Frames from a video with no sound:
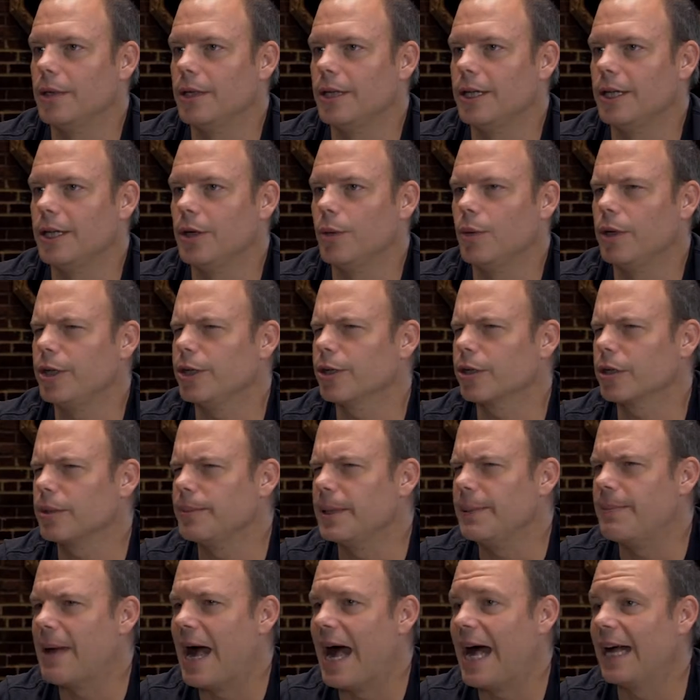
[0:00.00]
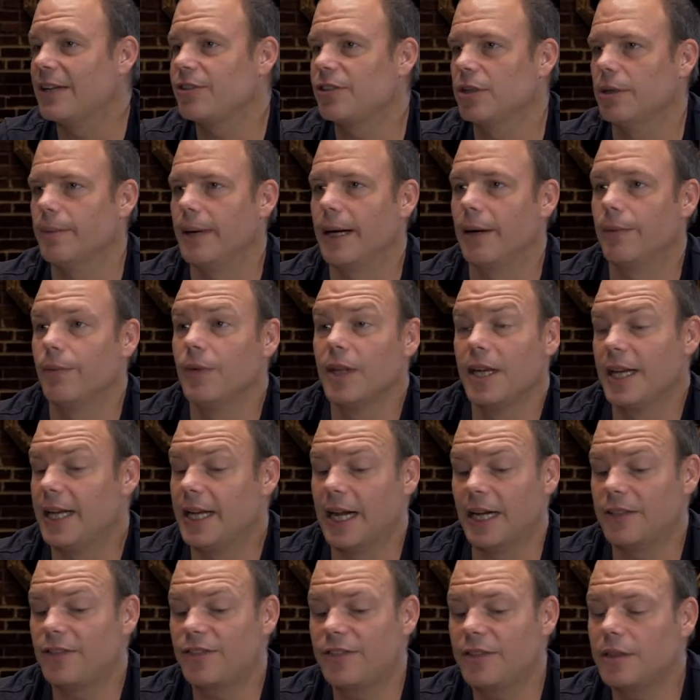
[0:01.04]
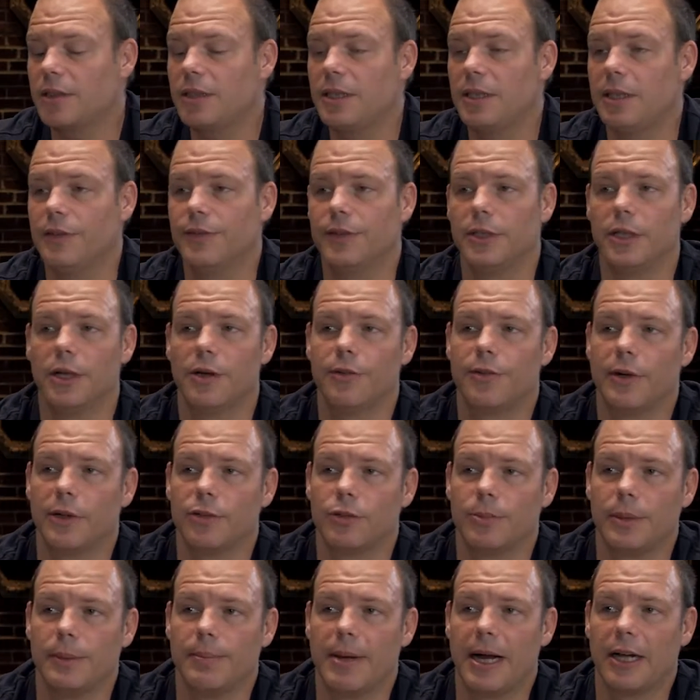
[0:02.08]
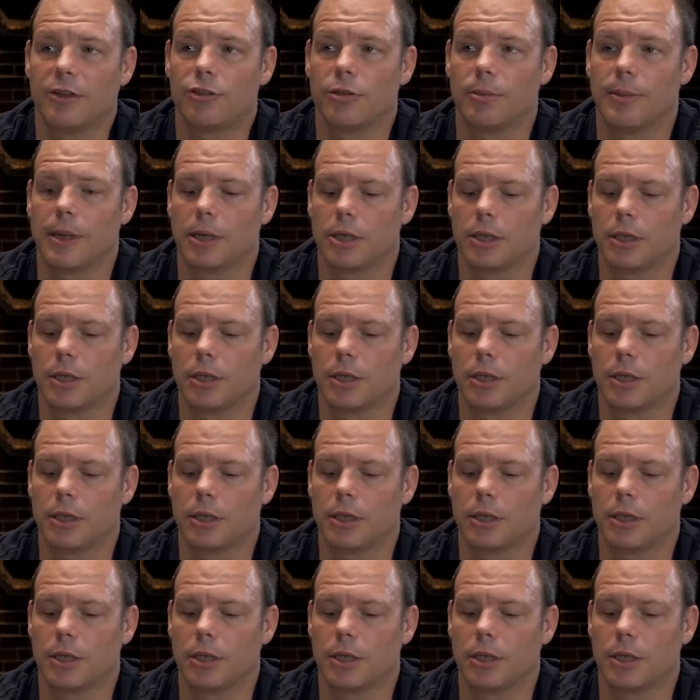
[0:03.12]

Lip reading: what you're going to be passionate about. And I still didn't even know if I was going to be passionate about